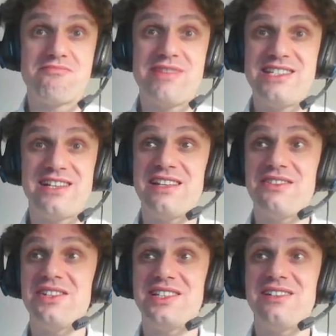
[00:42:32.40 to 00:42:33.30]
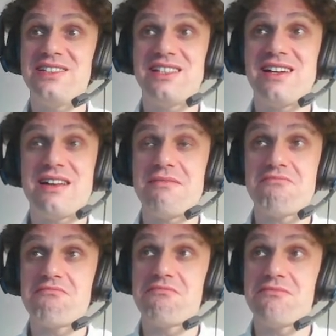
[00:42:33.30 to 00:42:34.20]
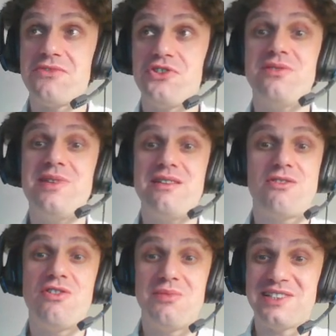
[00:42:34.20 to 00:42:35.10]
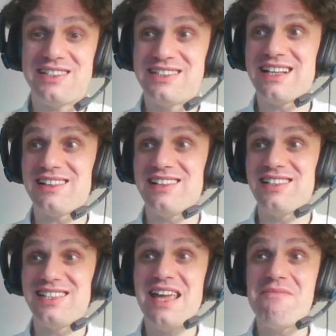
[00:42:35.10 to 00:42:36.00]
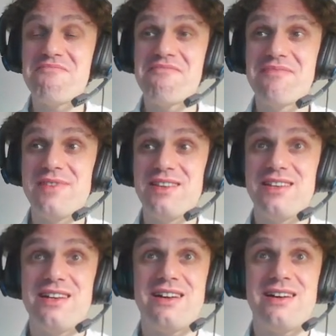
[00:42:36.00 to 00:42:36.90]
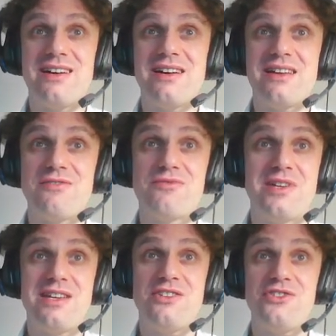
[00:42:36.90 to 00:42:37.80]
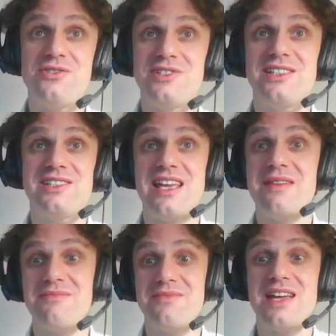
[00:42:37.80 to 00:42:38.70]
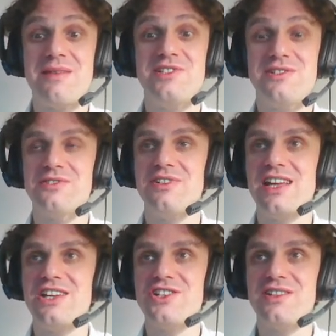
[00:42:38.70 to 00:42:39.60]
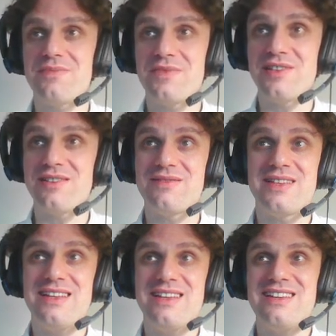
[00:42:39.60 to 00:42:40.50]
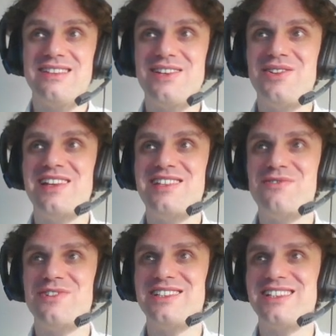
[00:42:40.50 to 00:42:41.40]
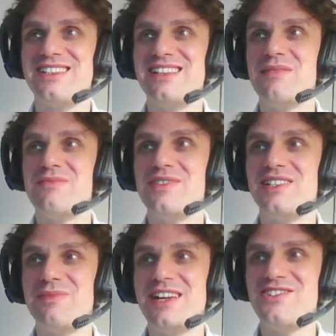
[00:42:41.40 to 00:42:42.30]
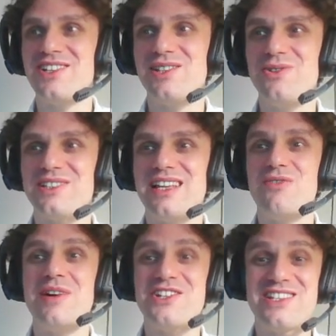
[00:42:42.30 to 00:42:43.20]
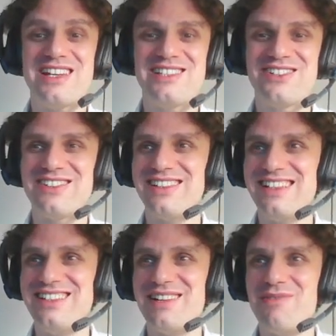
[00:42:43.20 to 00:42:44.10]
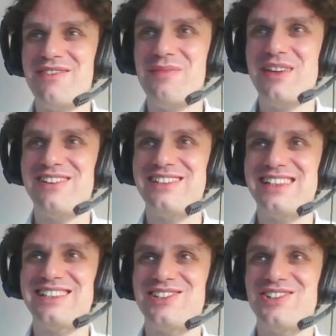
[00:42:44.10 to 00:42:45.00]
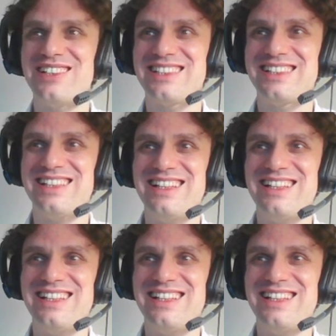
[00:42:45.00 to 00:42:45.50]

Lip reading: Basically, the results should be almost exactly the same if we choose the same types of rotation. The only difference is that this matrix looks now much nicer in Jamovi because it sorts